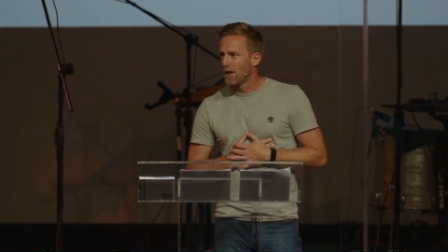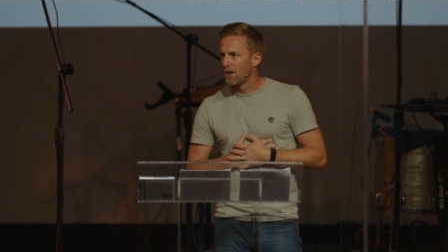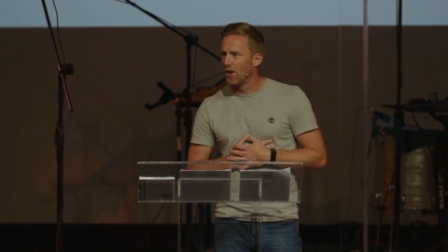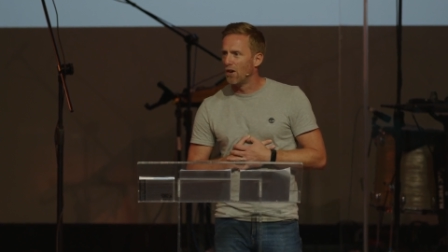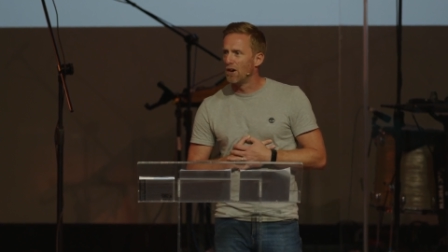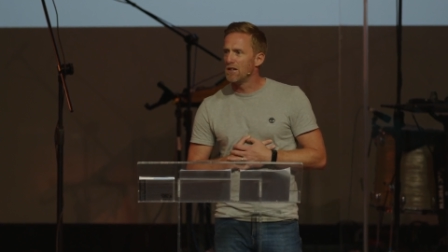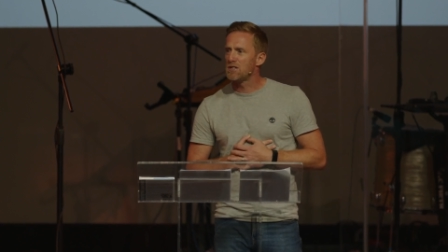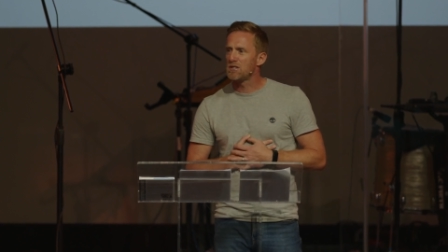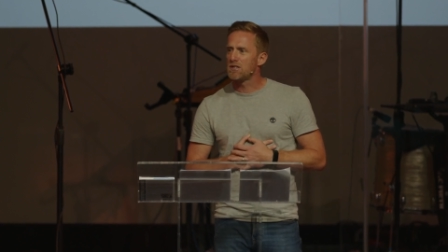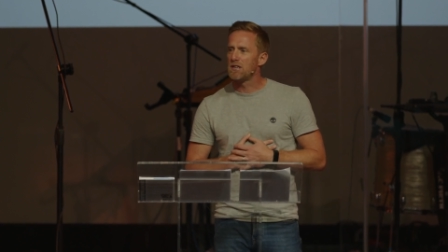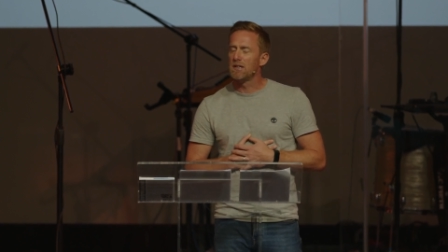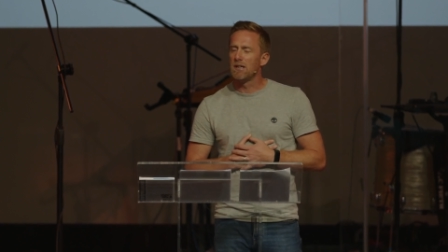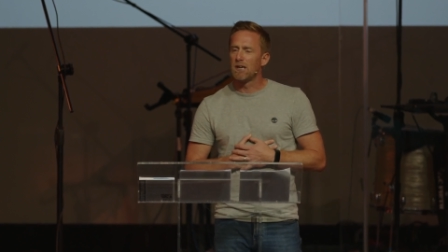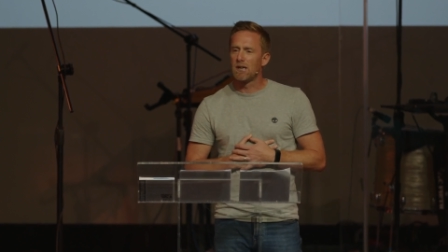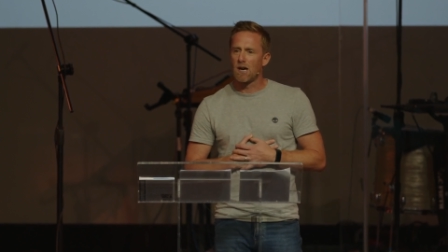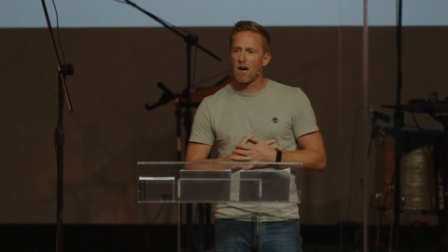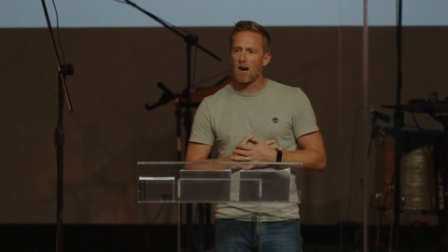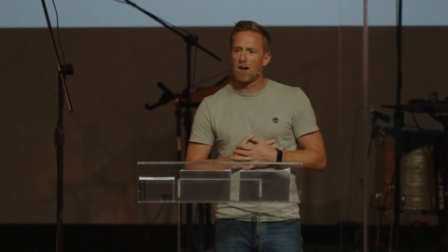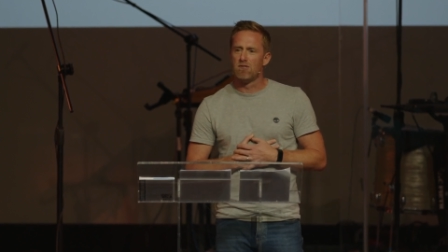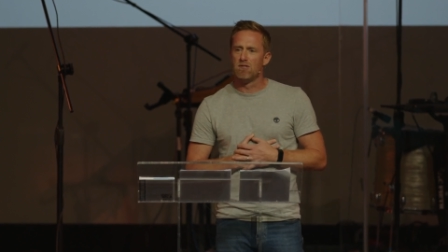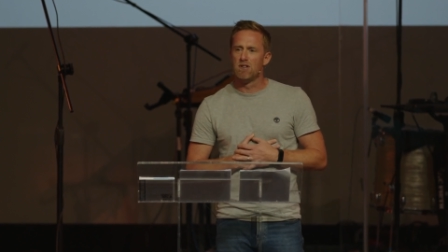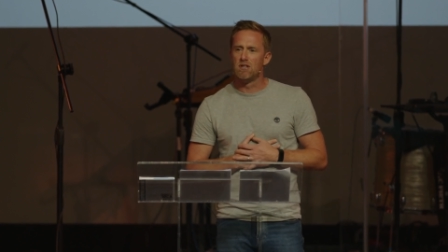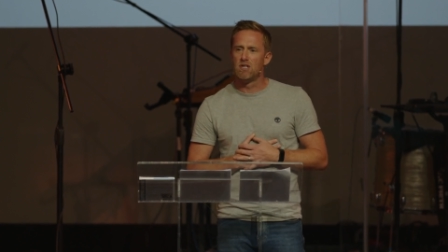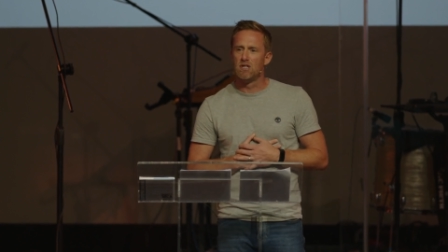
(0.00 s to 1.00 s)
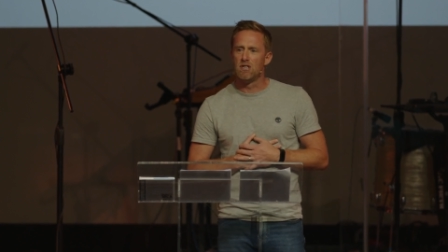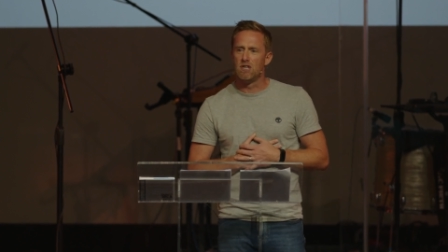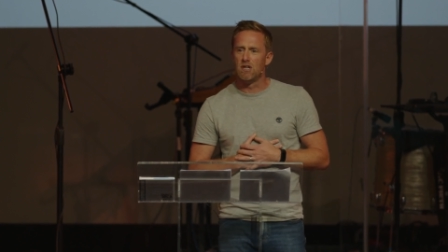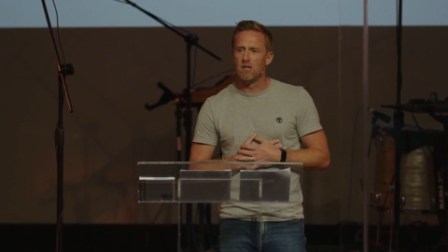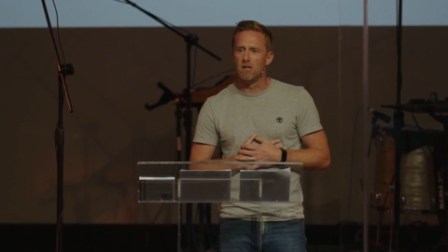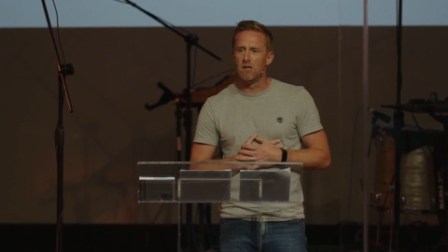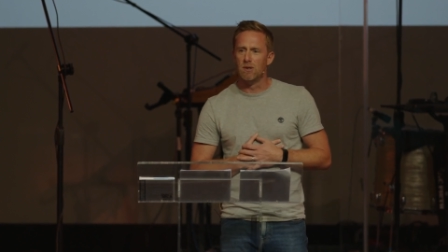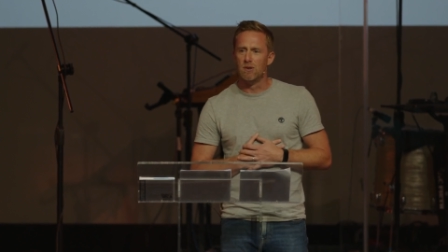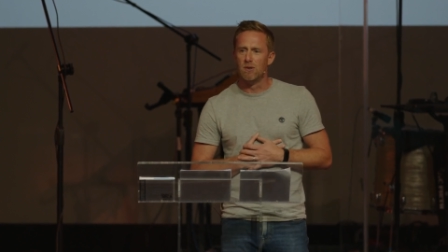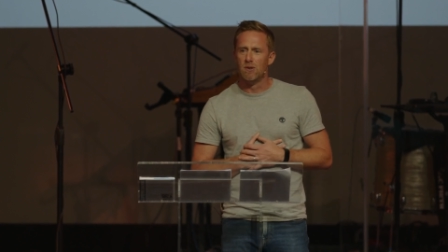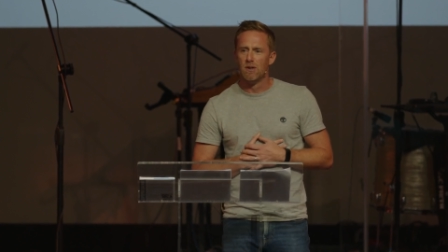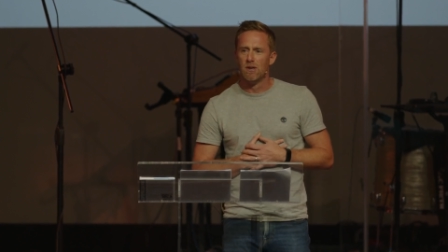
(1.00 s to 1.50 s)
Can I just encourage
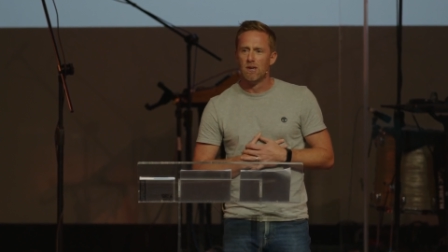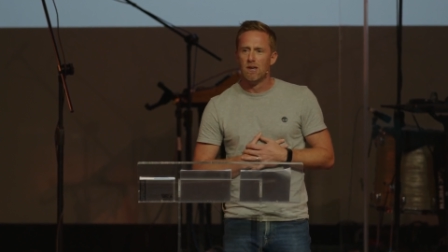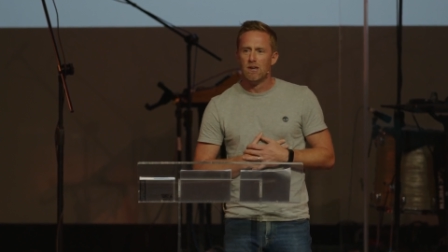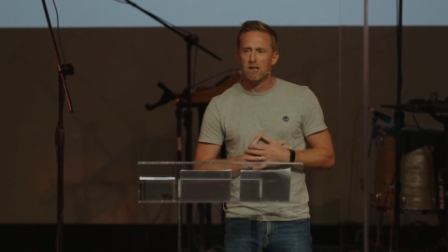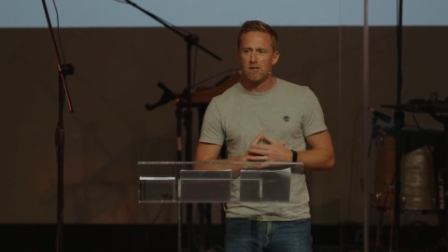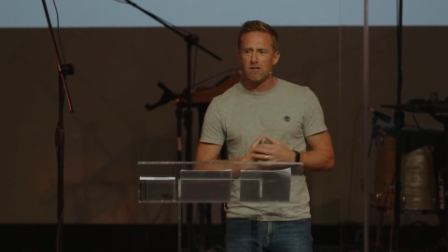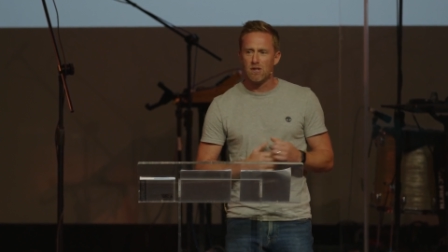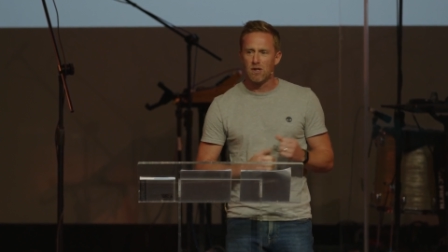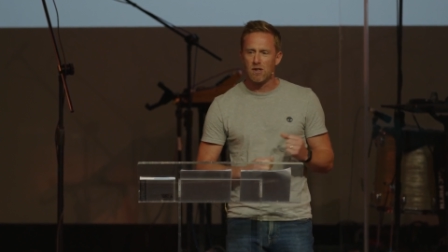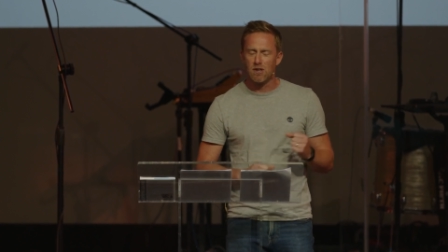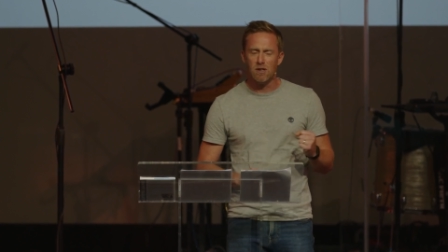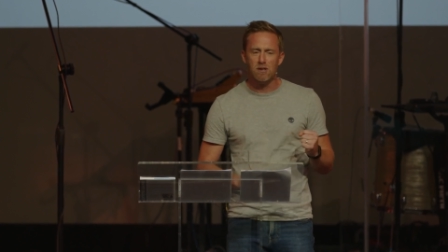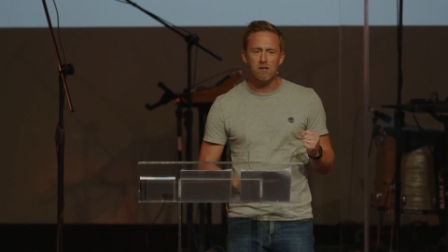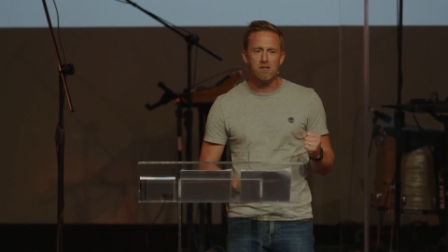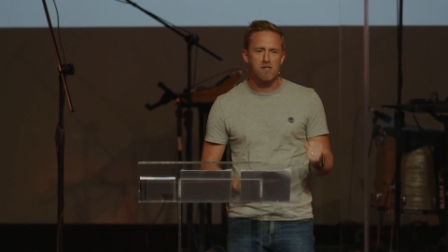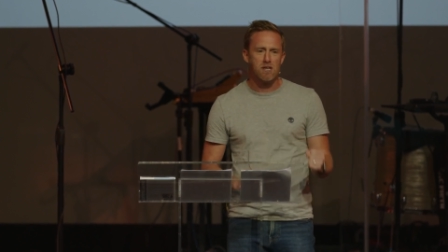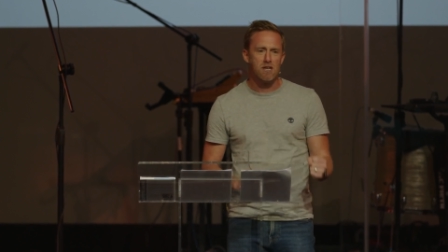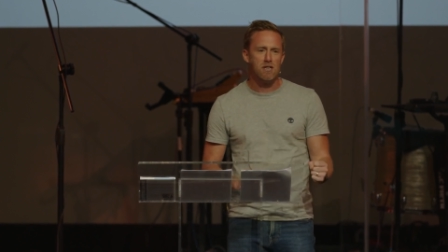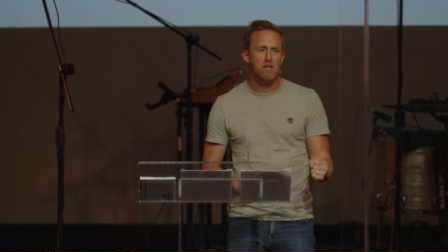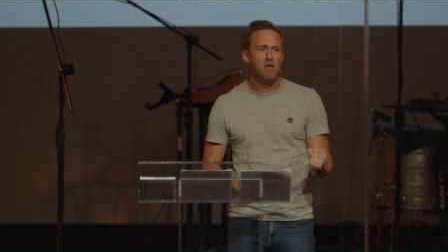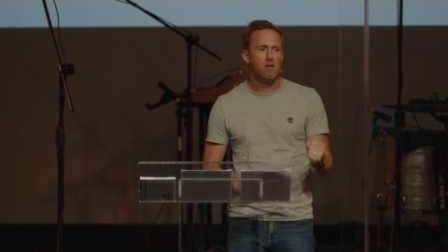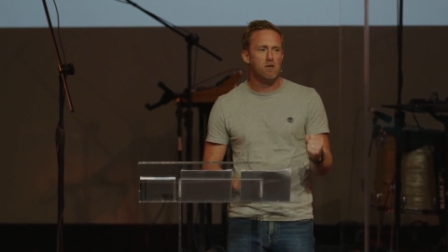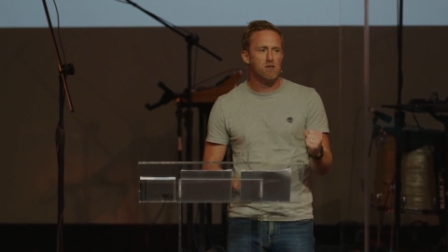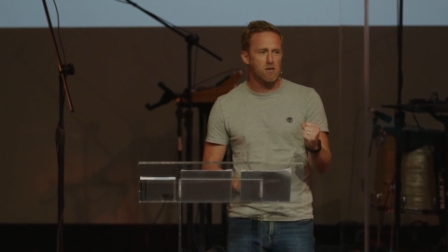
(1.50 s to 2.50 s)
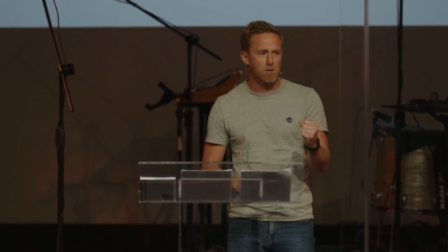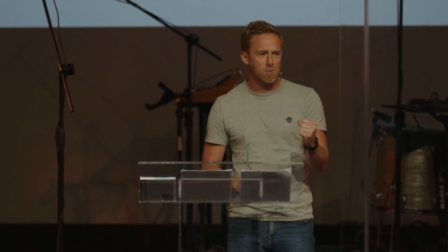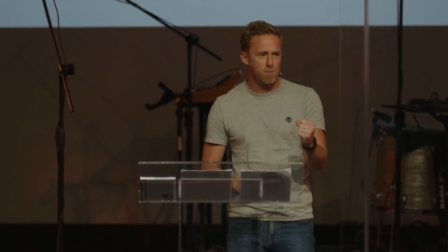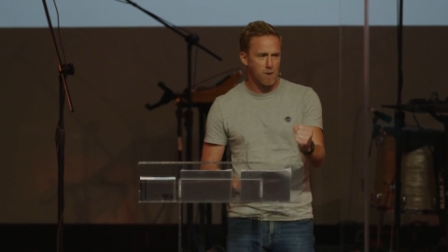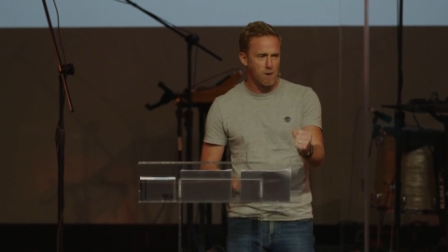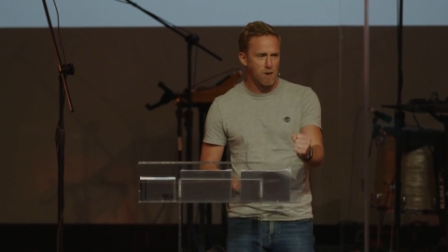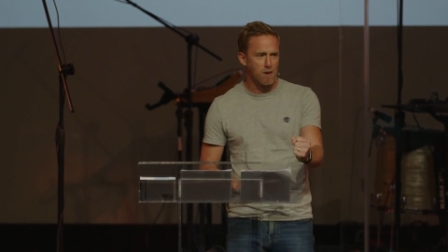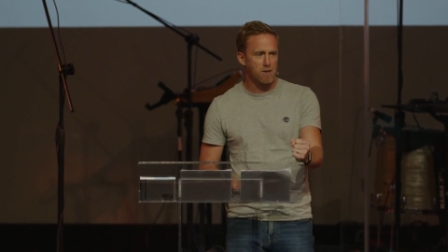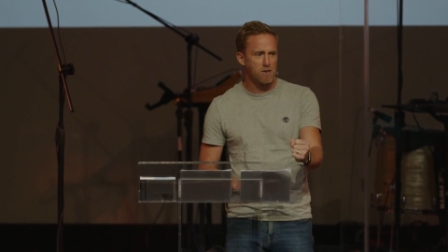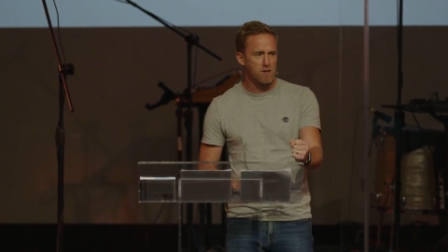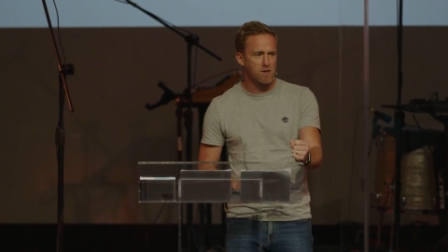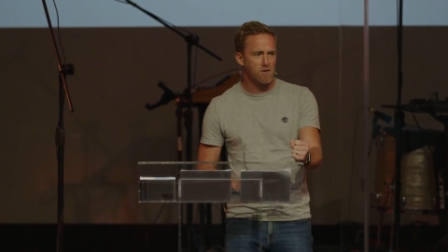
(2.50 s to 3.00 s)
you to continue to
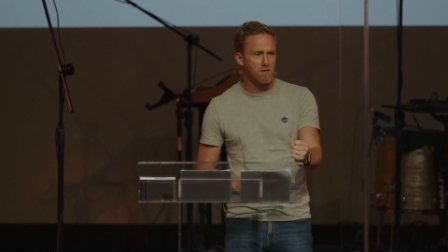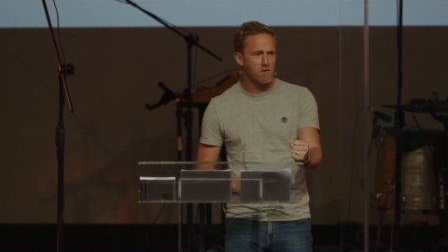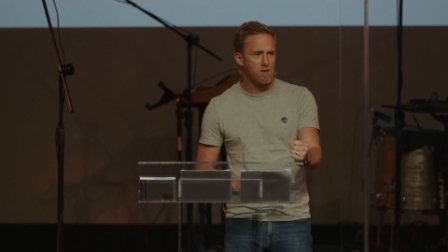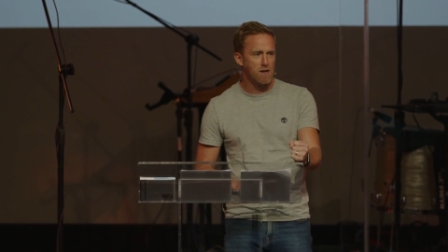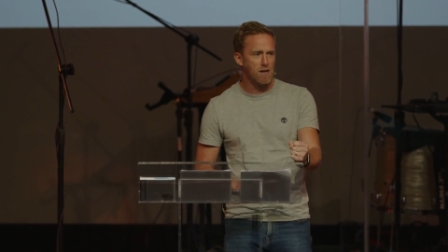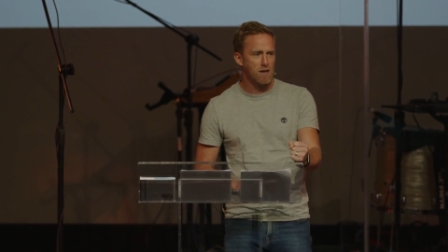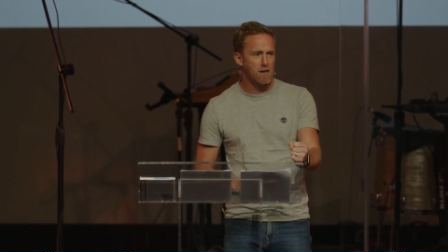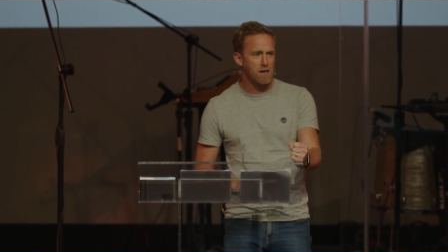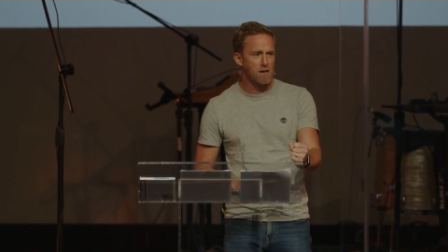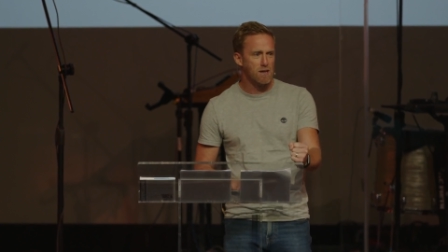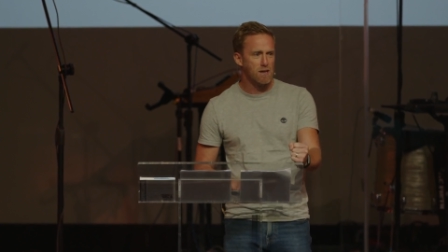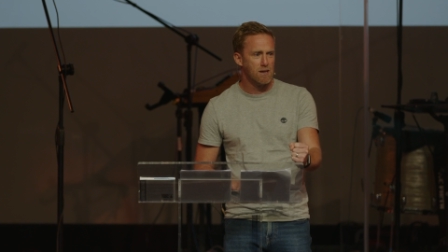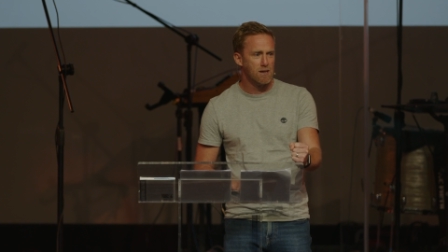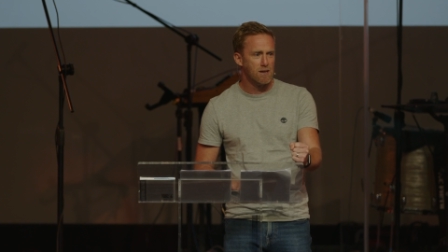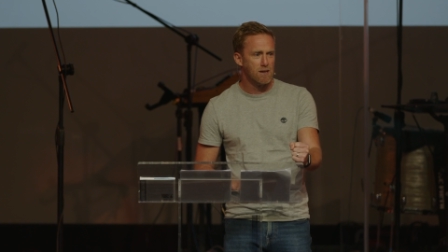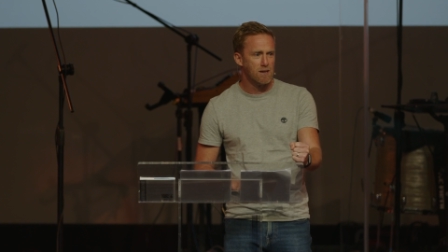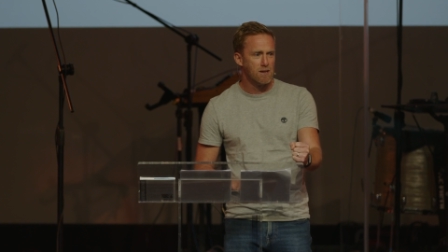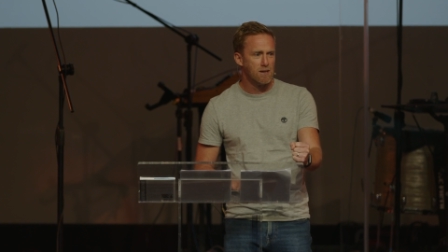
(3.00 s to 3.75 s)
persevere